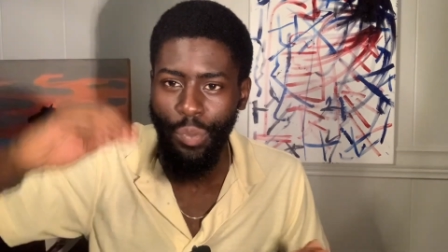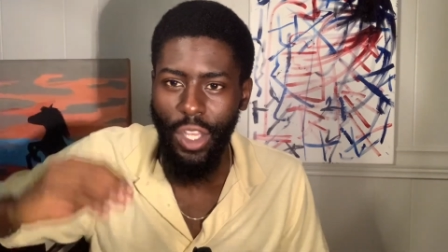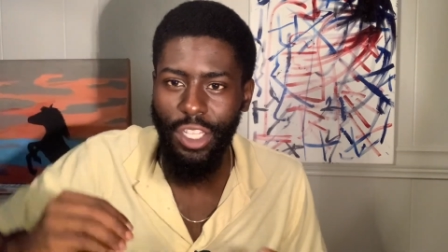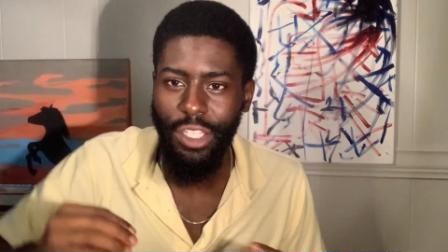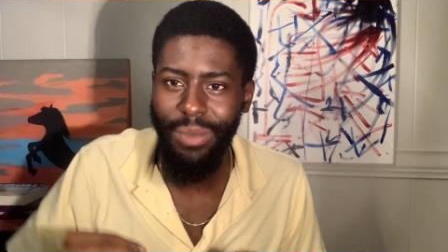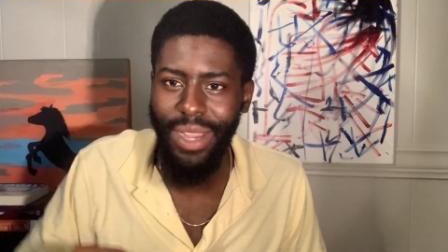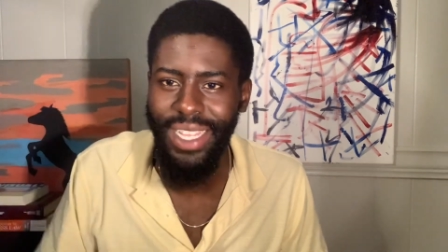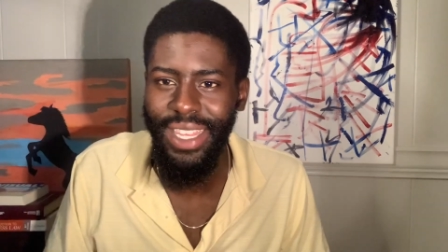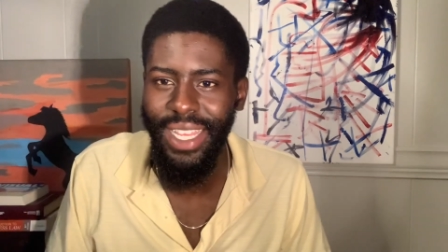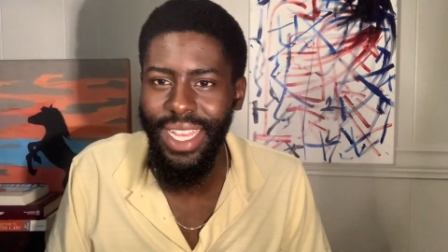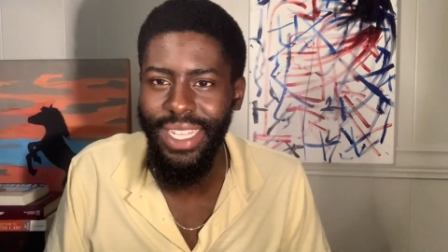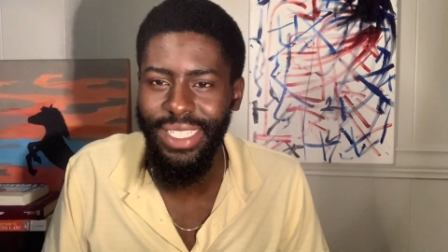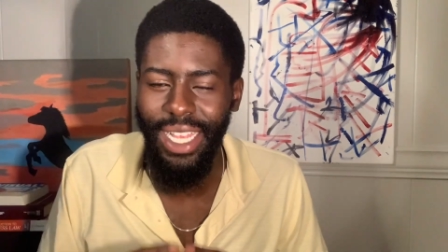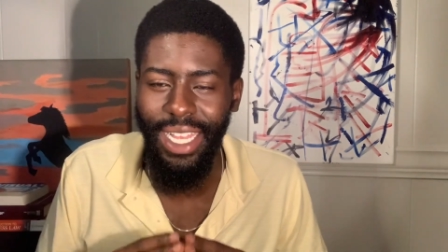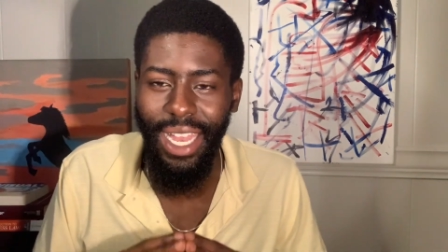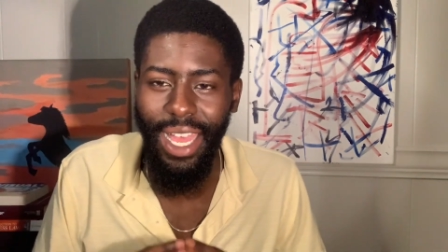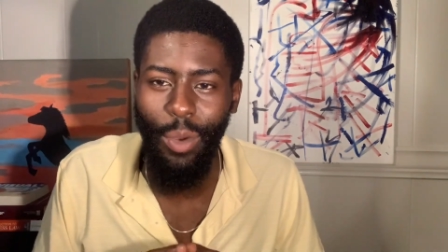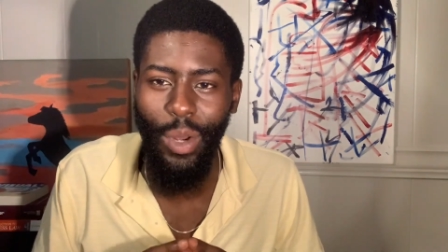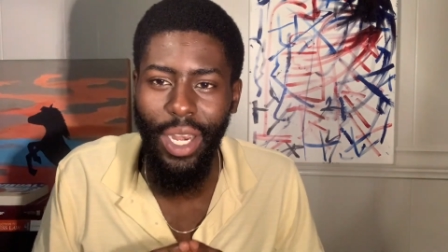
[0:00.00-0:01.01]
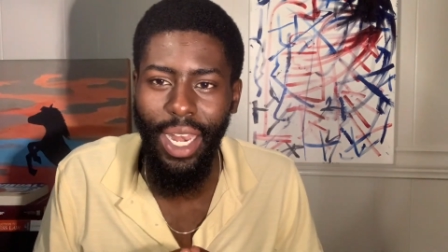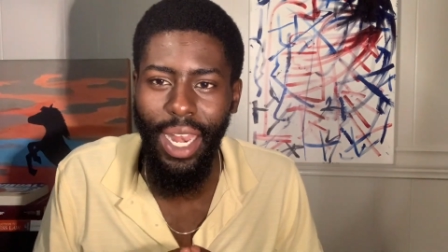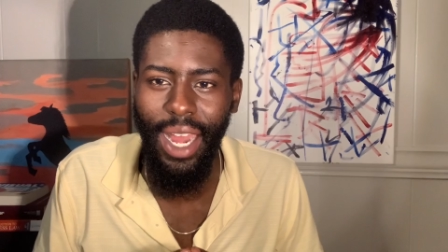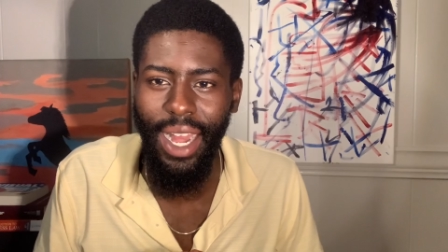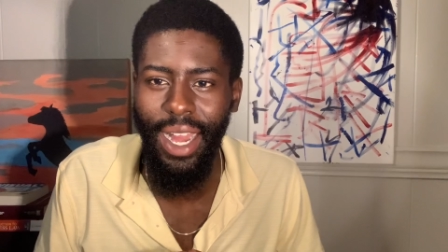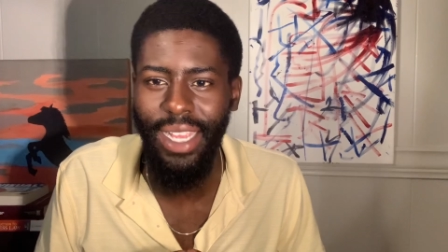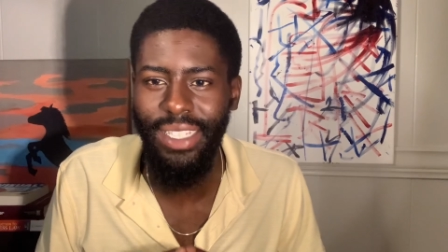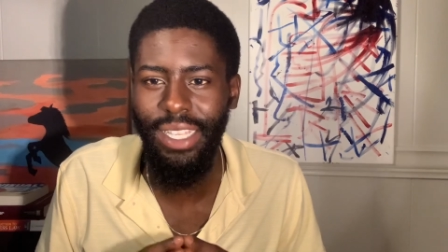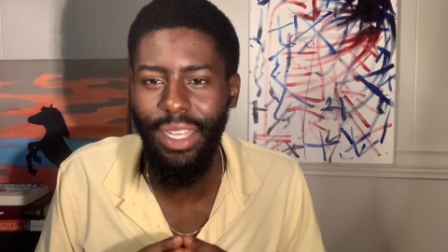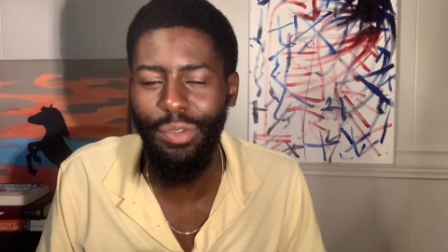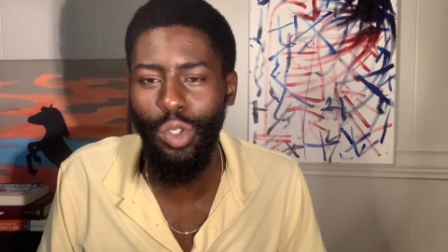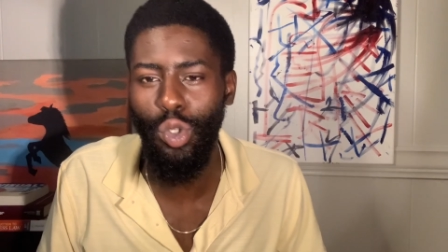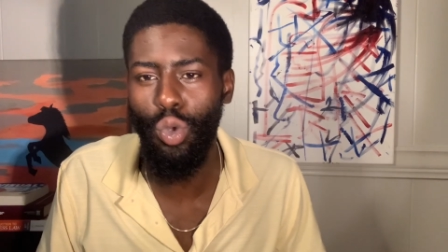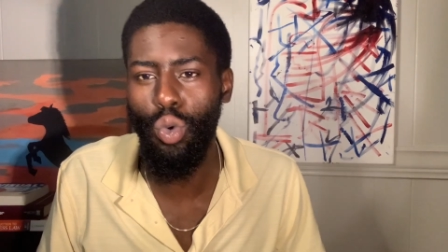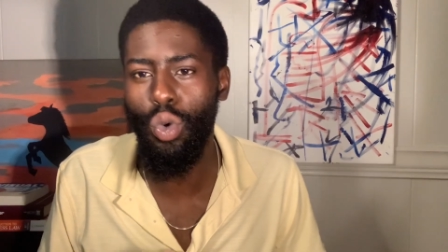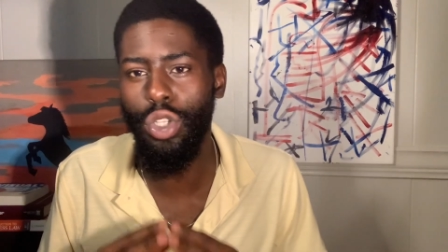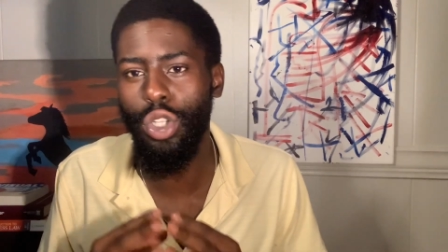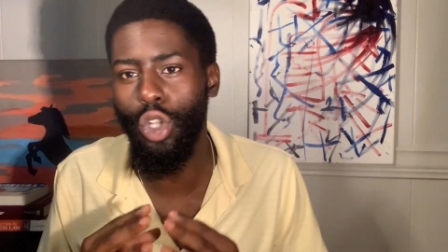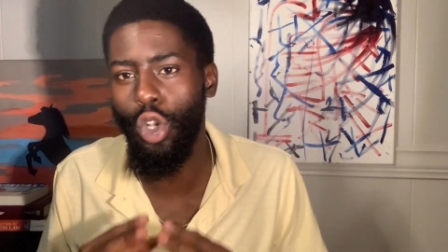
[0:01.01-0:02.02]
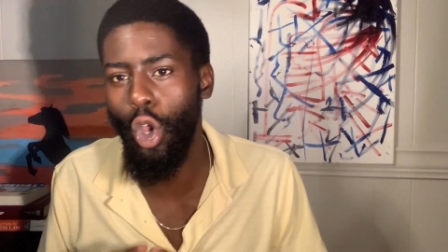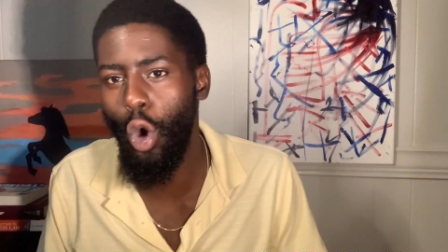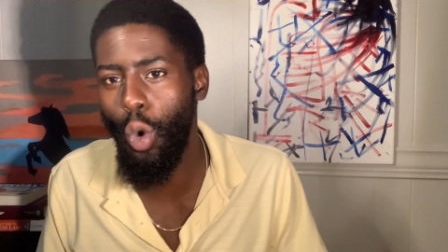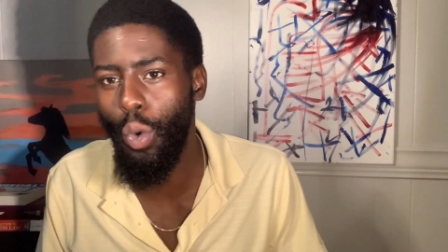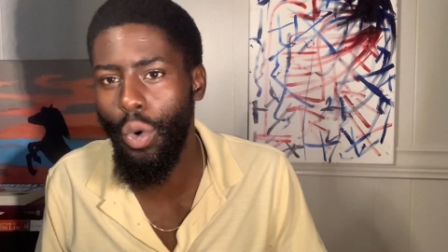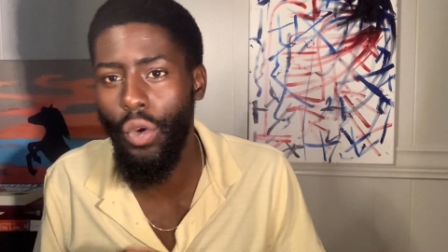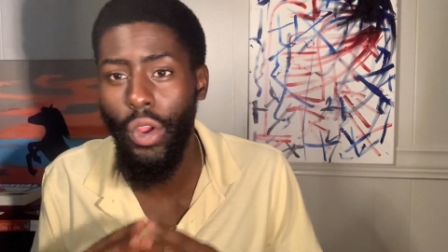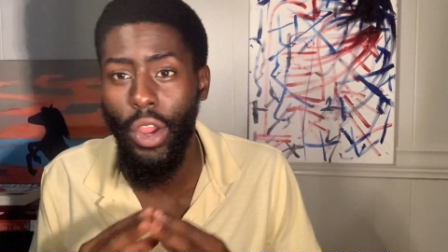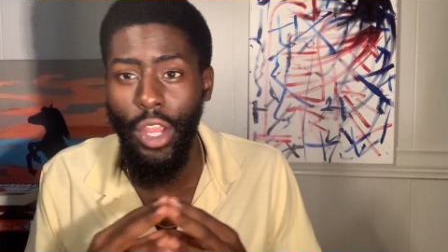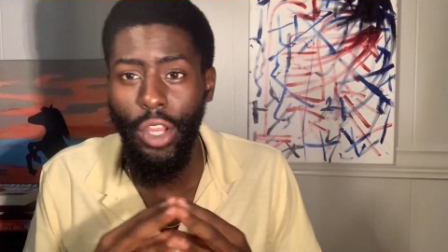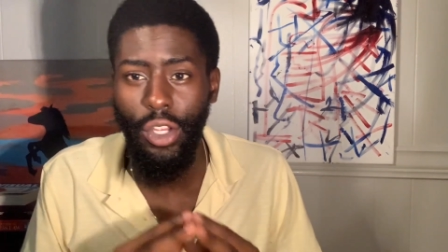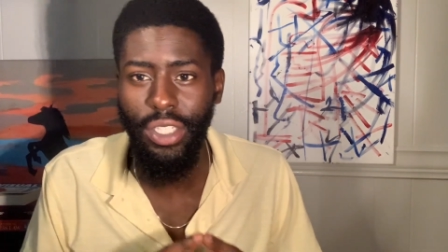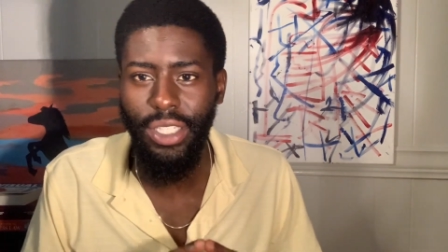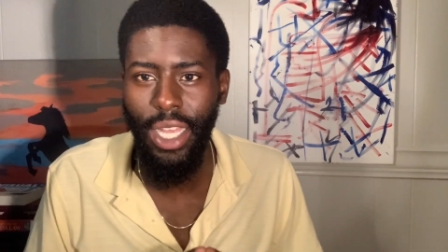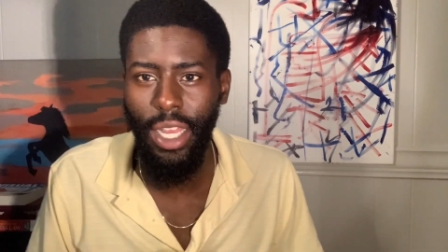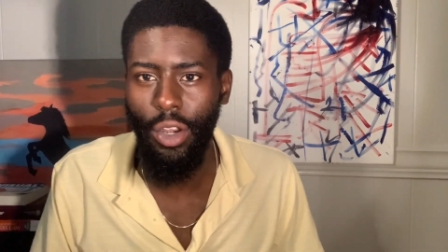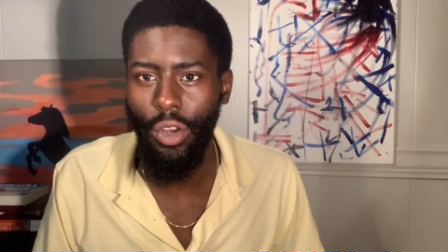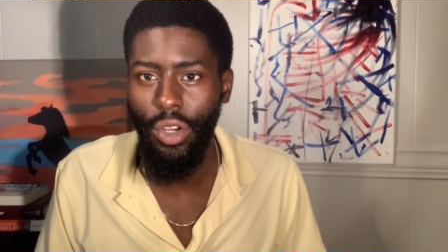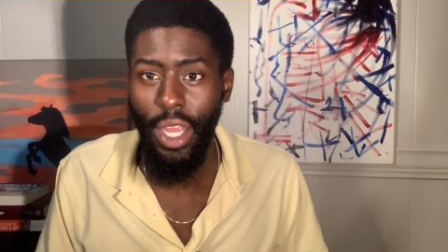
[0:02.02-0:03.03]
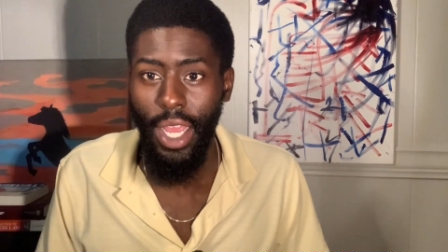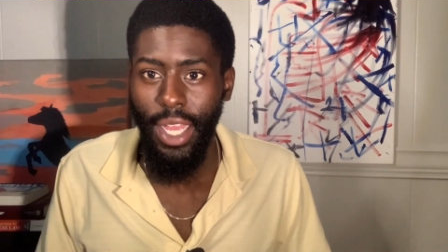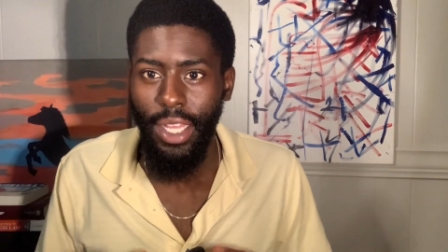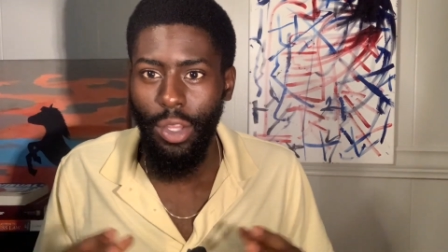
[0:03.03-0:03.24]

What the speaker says: So my thing is, what a lot of guys have to do is lower your standard.